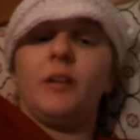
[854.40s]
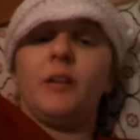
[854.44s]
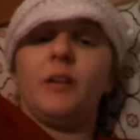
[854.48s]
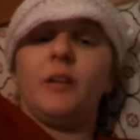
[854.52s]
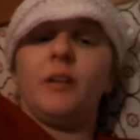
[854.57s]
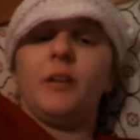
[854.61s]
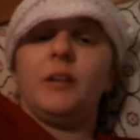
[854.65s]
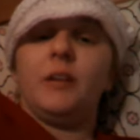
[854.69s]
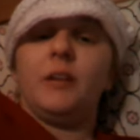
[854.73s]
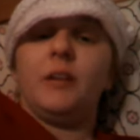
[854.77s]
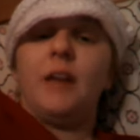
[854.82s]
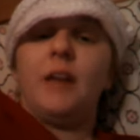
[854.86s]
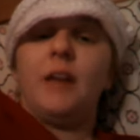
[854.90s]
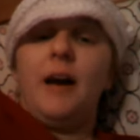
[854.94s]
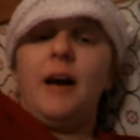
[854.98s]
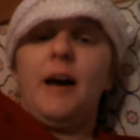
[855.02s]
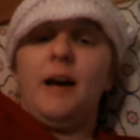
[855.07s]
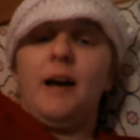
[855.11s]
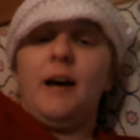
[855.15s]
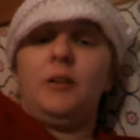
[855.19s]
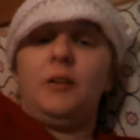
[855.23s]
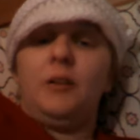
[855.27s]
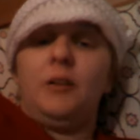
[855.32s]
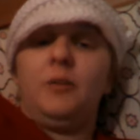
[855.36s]

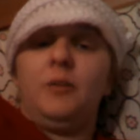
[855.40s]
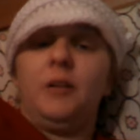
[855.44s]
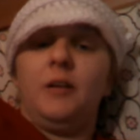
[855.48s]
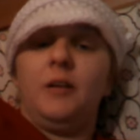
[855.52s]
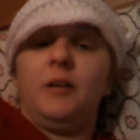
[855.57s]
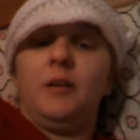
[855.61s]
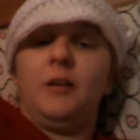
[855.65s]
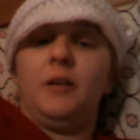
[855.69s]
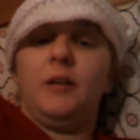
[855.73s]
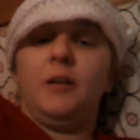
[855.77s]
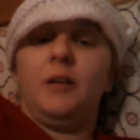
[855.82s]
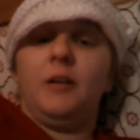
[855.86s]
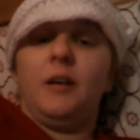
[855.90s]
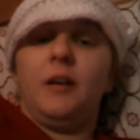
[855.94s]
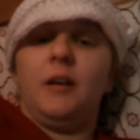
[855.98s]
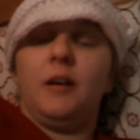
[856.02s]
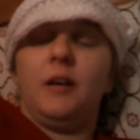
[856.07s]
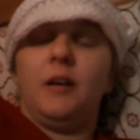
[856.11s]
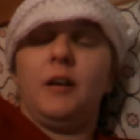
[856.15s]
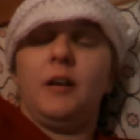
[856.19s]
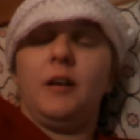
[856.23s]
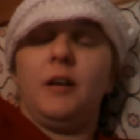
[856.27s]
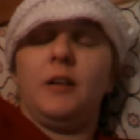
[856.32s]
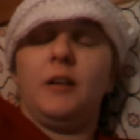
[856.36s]
now
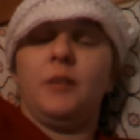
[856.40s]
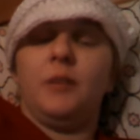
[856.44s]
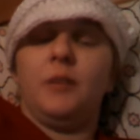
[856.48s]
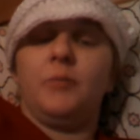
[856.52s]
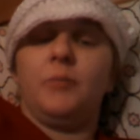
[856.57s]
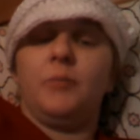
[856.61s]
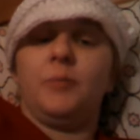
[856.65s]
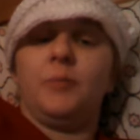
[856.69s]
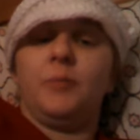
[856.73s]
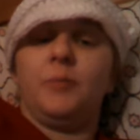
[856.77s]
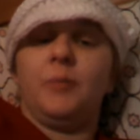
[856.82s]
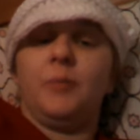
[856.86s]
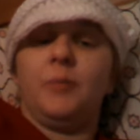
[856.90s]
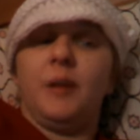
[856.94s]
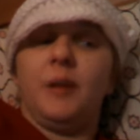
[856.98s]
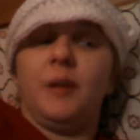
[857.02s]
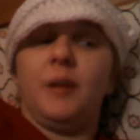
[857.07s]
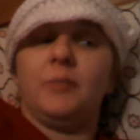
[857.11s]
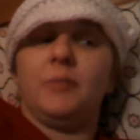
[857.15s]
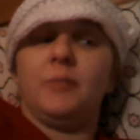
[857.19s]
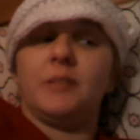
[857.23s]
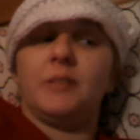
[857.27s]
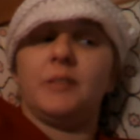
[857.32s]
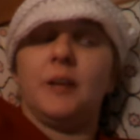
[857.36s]
he will be
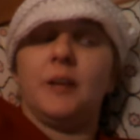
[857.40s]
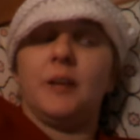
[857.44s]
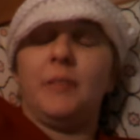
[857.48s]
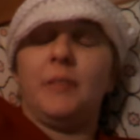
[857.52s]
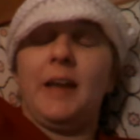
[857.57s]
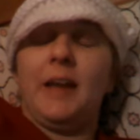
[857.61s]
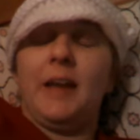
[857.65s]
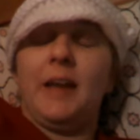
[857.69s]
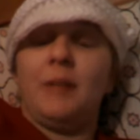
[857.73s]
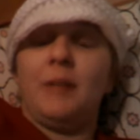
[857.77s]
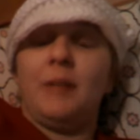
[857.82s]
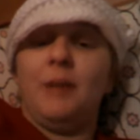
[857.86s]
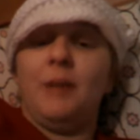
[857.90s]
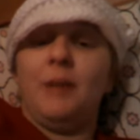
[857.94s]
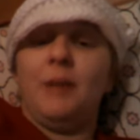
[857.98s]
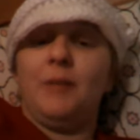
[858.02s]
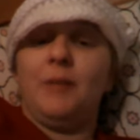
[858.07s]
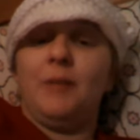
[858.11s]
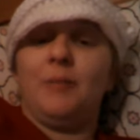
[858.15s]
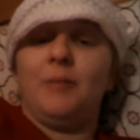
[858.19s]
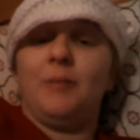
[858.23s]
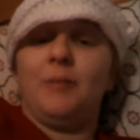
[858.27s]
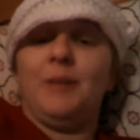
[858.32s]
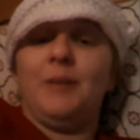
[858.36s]
able to come lay in bed
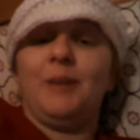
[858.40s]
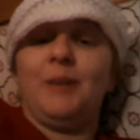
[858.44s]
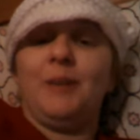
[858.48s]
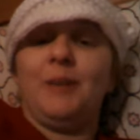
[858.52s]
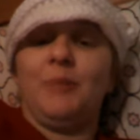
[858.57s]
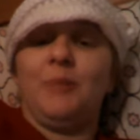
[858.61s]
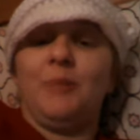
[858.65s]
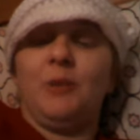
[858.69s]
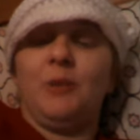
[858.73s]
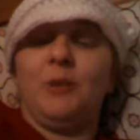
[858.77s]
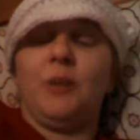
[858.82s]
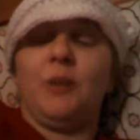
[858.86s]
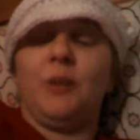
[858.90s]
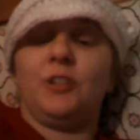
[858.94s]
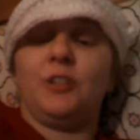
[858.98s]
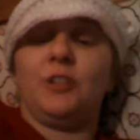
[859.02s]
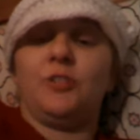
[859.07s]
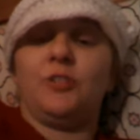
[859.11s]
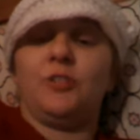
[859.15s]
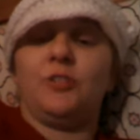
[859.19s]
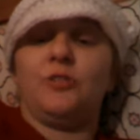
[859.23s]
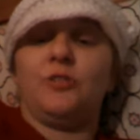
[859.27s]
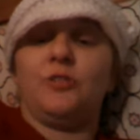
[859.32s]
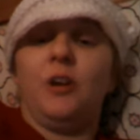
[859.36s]
with me and we can watch
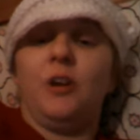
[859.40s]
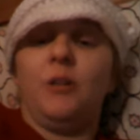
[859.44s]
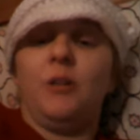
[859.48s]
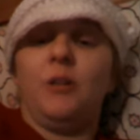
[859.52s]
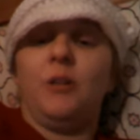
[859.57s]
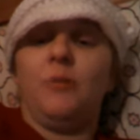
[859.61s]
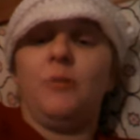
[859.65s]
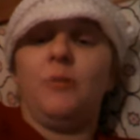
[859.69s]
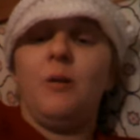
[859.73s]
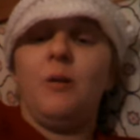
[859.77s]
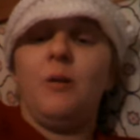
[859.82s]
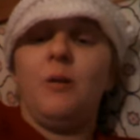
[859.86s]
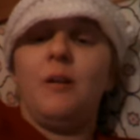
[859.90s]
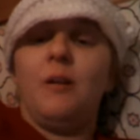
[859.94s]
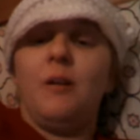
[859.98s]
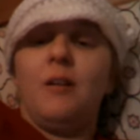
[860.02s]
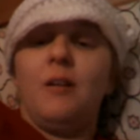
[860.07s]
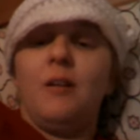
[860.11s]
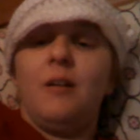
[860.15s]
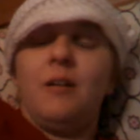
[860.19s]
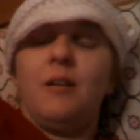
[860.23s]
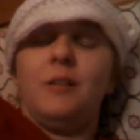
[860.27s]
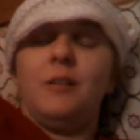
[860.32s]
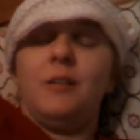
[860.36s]
a show.
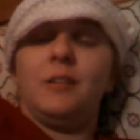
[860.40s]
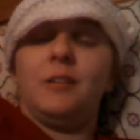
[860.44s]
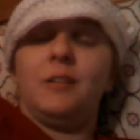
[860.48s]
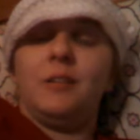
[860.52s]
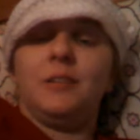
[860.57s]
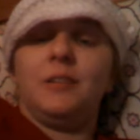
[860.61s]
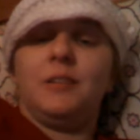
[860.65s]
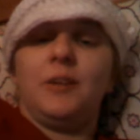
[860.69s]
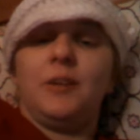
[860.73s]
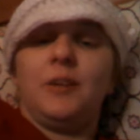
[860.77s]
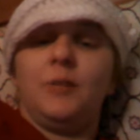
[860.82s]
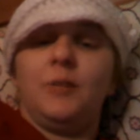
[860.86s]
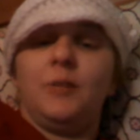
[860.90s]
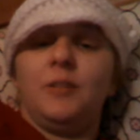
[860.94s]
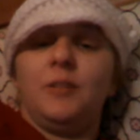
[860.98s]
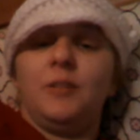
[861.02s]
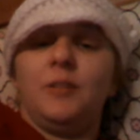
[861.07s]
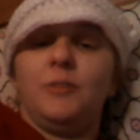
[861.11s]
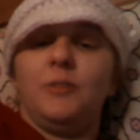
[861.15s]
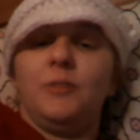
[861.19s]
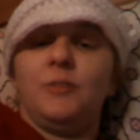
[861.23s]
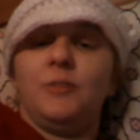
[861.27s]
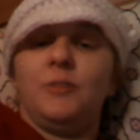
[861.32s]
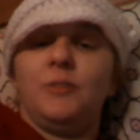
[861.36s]
And so
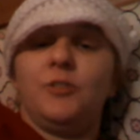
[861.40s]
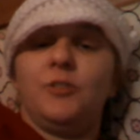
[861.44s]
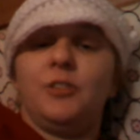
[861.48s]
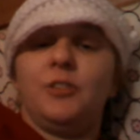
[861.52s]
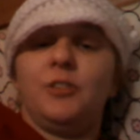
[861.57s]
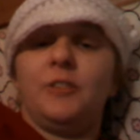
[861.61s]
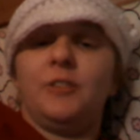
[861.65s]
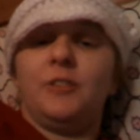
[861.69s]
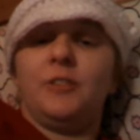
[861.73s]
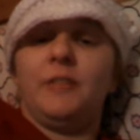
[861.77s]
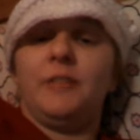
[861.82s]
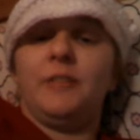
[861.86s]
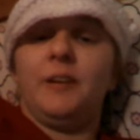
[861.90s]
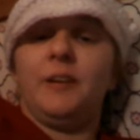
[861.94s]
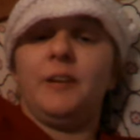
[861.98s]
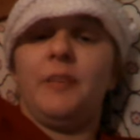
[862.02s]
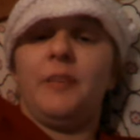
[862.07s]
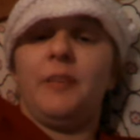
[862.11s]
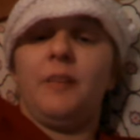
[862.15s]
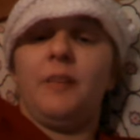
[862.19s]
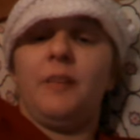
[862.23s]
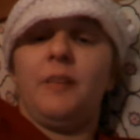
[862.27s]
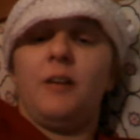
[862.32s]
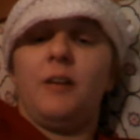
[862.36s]
it was just a very
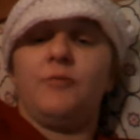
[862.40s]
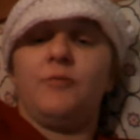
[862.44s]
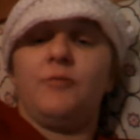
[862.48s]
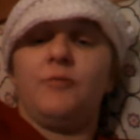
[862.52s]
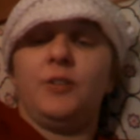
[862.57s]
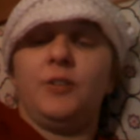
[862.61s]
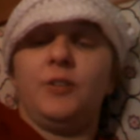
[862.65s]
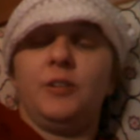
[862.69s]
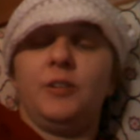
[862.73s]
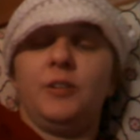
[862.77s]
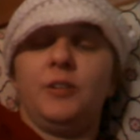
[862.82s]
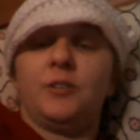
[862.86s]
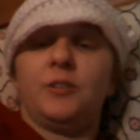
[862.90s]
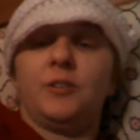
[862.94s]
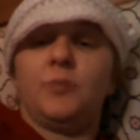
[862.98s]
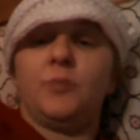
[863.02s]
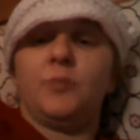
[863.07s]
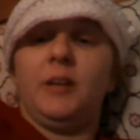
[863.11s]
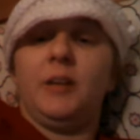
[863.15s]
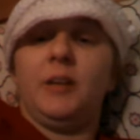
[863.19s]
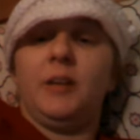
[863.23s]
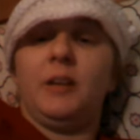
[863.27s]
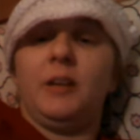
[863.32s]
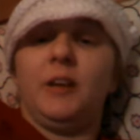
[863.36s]
thoughtful and
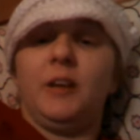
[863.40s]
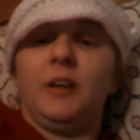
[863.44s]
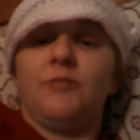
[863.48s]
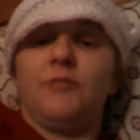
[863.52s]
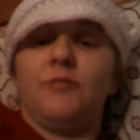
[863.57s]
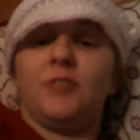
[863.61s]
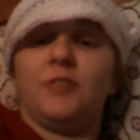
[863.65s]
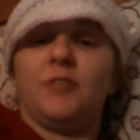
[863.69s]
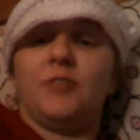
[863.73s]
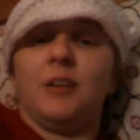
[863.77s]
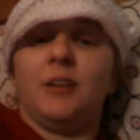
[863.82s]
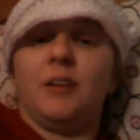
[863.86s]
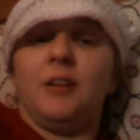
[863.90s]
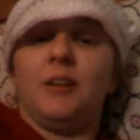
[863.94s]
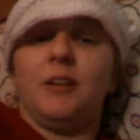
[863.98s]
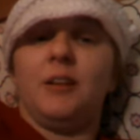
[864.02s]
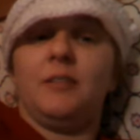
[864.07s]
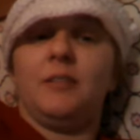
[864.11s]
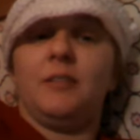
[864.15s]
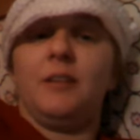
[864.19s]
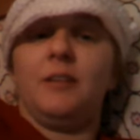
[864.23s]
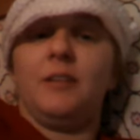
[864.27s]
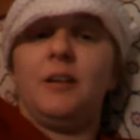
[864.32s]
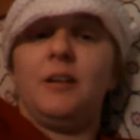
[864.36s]
sweet gift, and
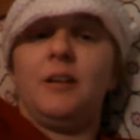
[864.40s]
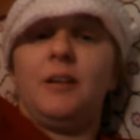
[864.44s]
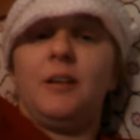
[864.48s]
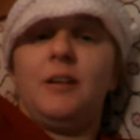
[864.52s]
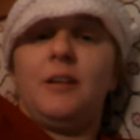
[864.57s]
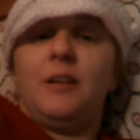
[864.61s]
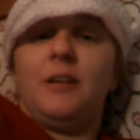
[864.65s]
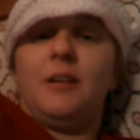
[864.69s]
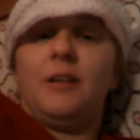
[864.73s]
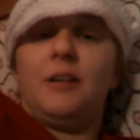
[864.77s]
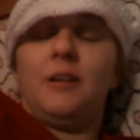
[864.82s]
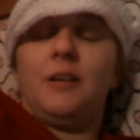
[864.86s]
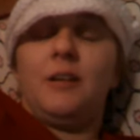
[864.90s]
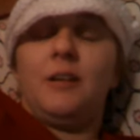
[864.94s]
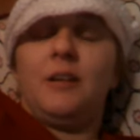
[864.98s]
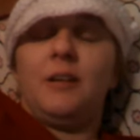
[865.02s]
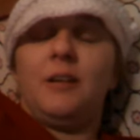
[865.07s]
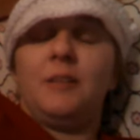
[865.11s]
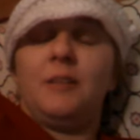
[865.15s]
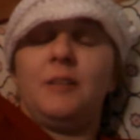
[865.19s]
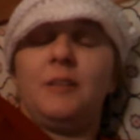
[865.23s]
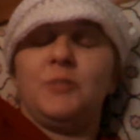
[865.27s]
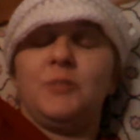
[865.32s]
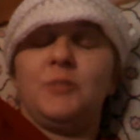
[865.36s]

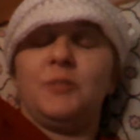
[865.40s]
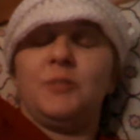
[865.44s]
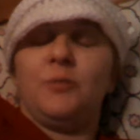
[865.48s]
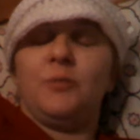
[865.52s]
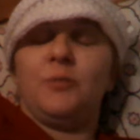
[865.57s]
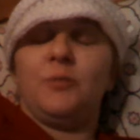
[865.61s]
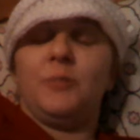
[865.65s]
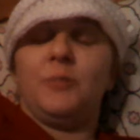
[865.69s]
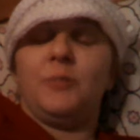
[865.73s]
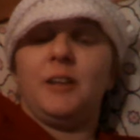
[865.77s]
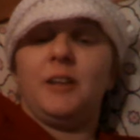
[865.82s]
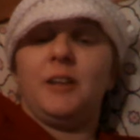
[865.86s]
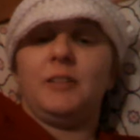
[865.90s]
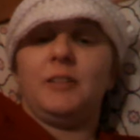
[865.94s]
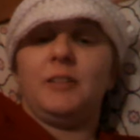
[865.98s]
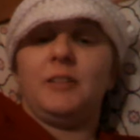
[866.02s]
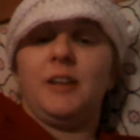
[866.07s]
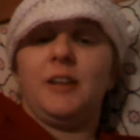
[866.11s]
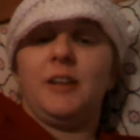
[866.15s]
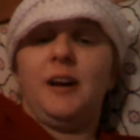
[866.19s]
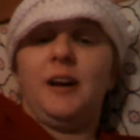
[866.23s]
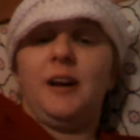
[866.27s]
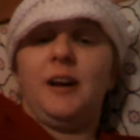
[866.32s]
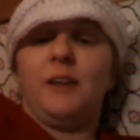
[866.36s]
I'm just so blessed
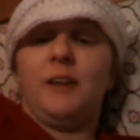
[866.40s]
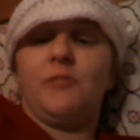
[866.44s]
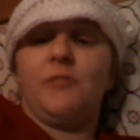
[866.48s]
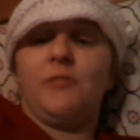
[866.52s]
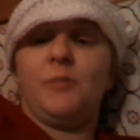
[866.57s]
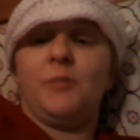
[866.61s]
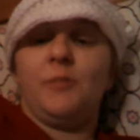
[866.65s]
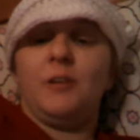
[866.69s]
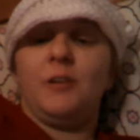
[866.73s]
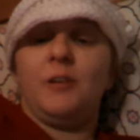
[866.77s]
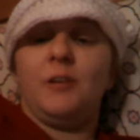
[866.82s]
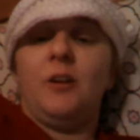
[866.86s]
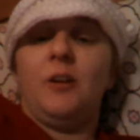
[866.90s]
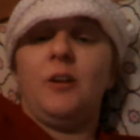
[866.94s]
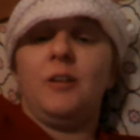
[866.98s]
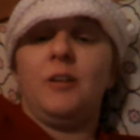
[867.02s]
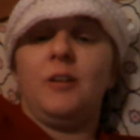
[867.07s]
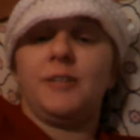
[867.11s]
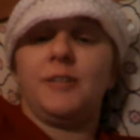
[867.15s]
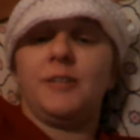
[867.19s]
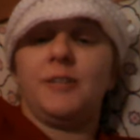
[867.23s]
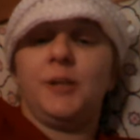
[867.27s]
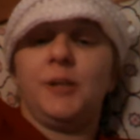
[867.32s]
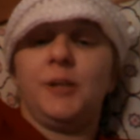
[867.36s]
to have him. And
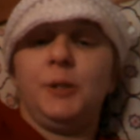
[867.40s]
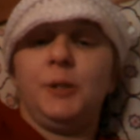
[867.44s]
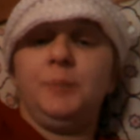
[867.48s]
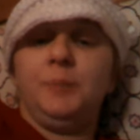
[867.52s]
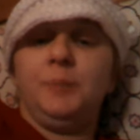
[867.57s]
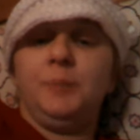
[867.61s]
also,